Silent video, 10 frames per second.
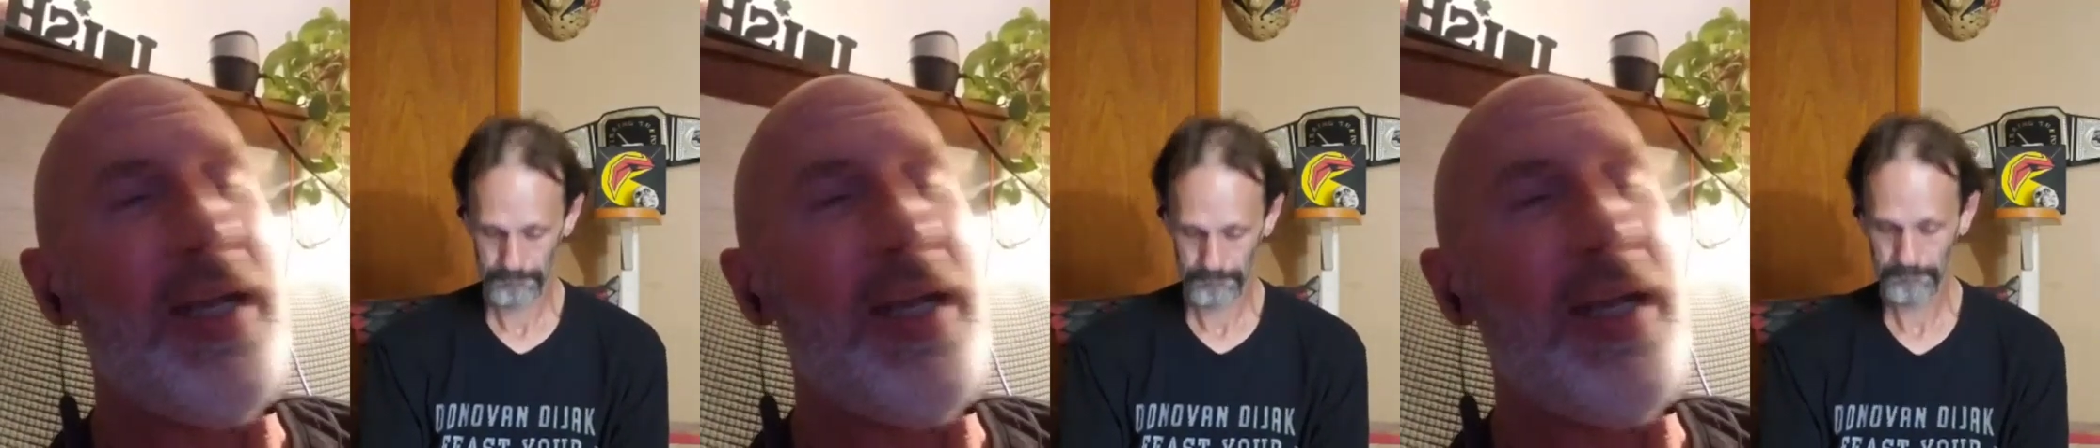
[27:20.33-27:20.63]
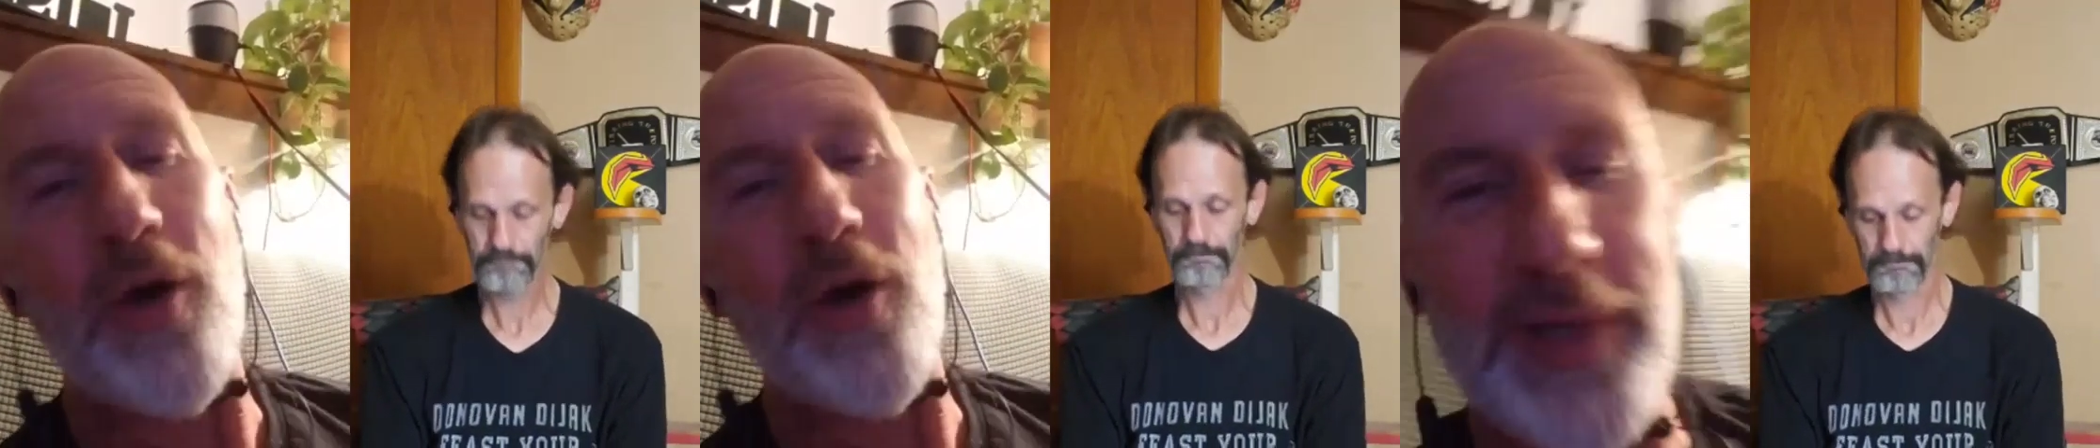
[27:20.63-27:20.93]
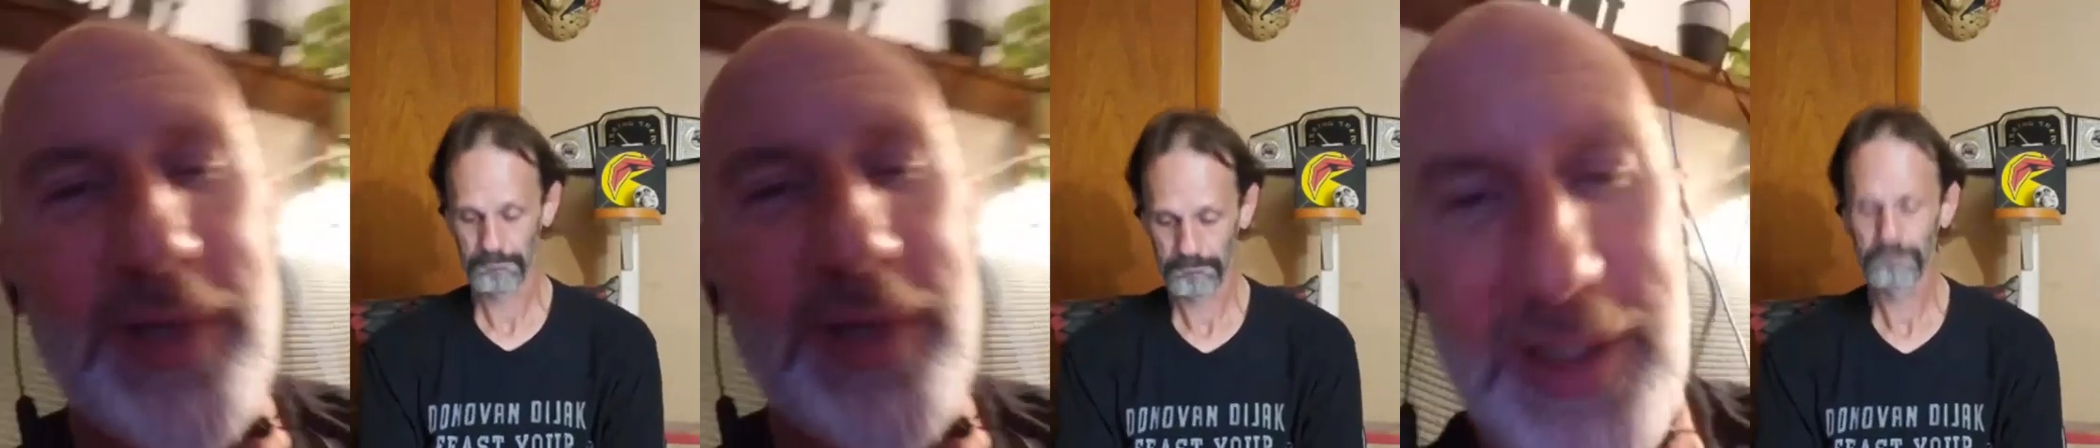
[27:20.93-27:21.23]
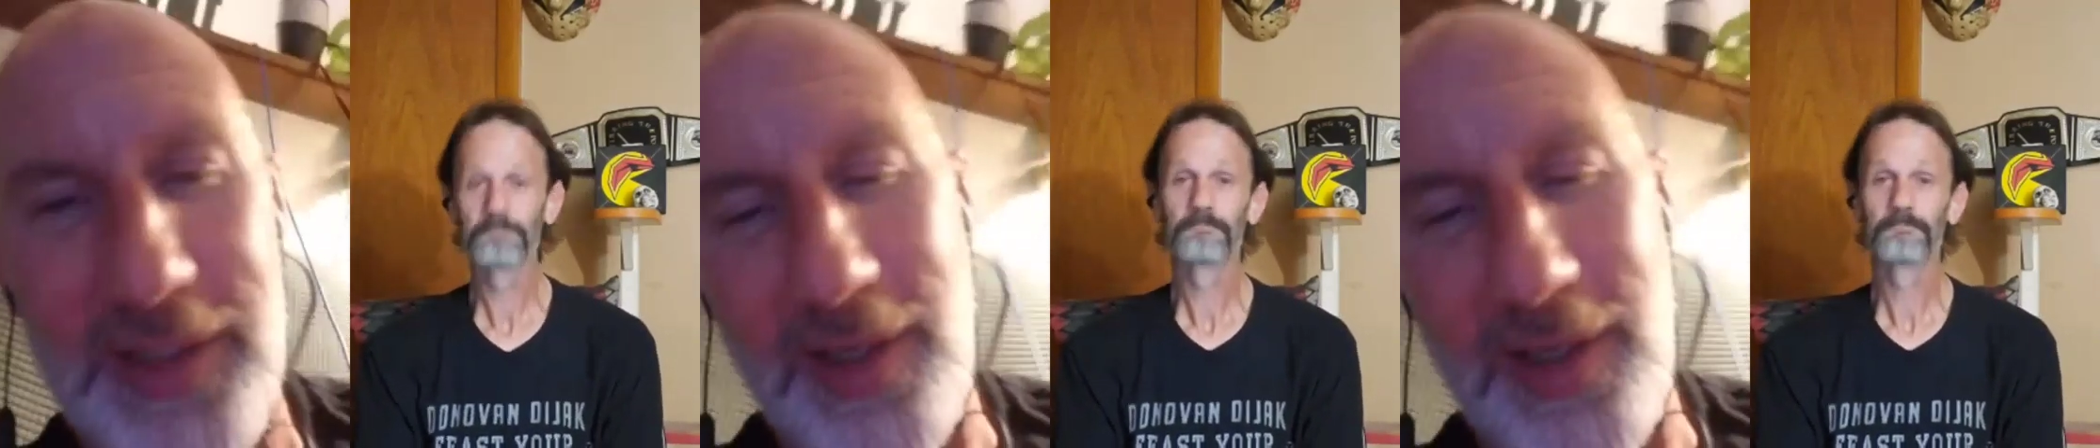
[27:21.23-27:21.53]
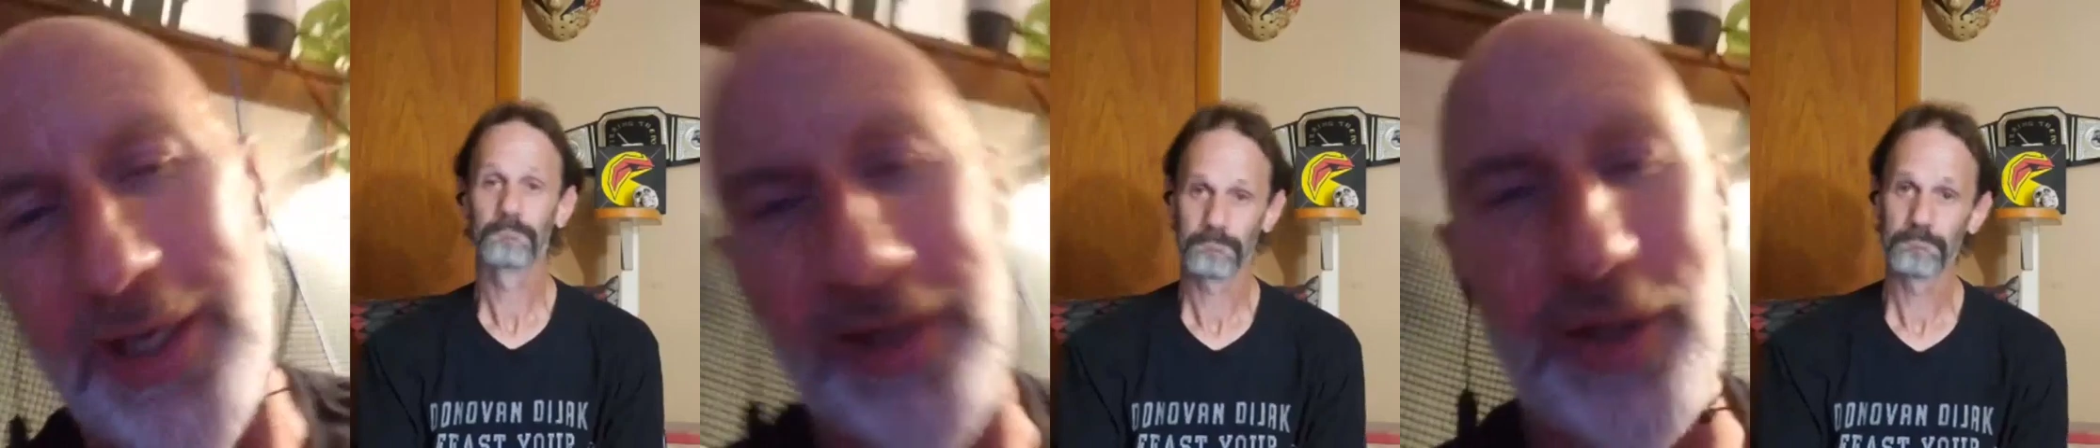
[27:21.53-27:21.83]
And now everybody say, oh,
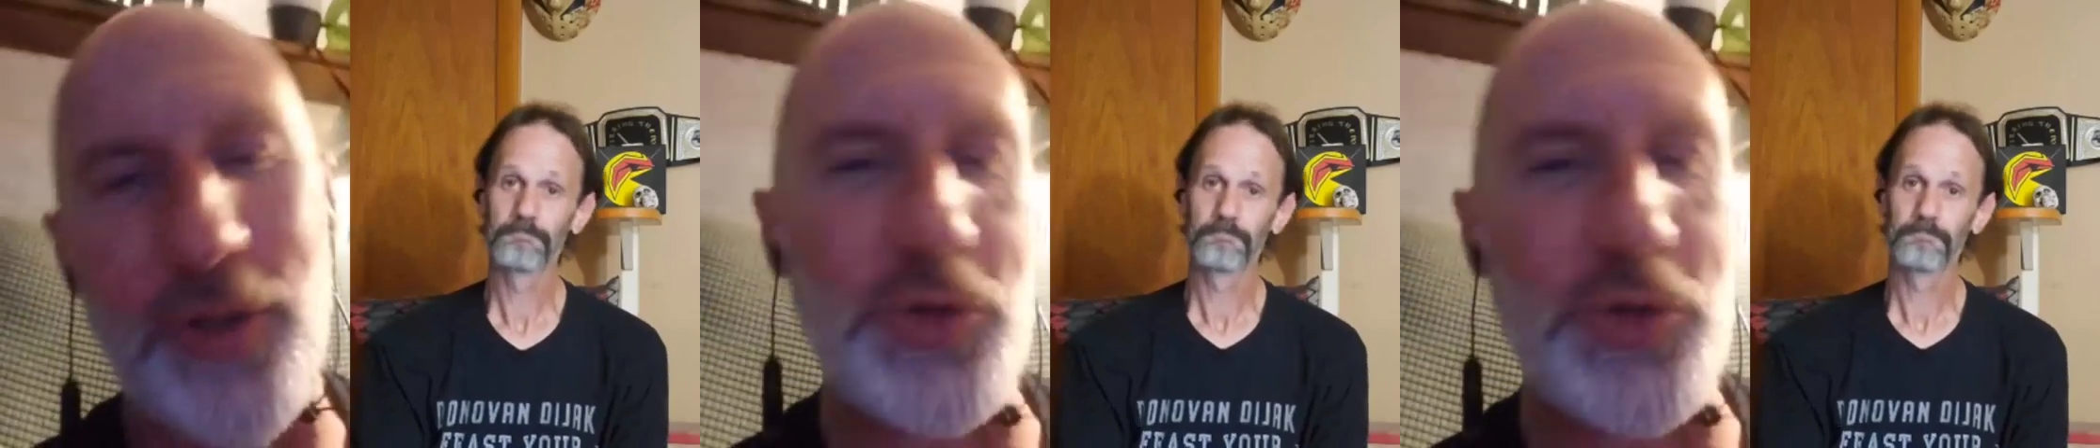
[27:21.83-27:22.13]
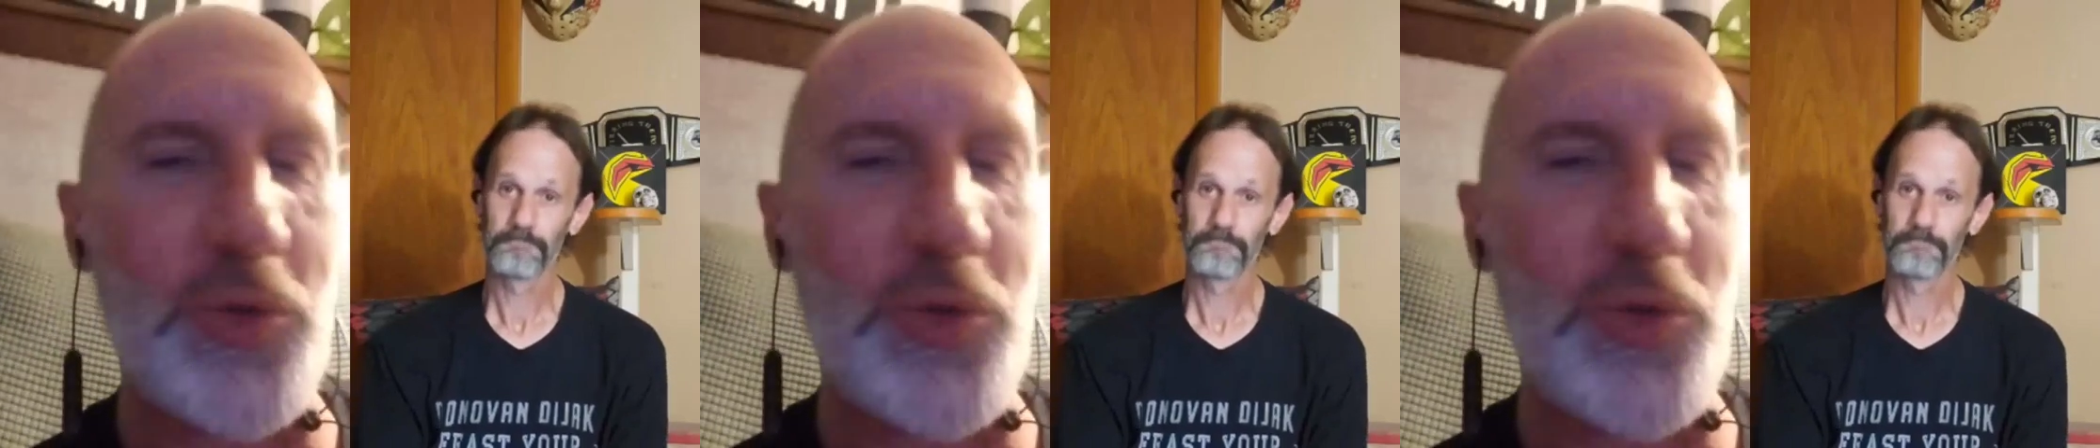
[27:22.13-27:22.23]
here he goes,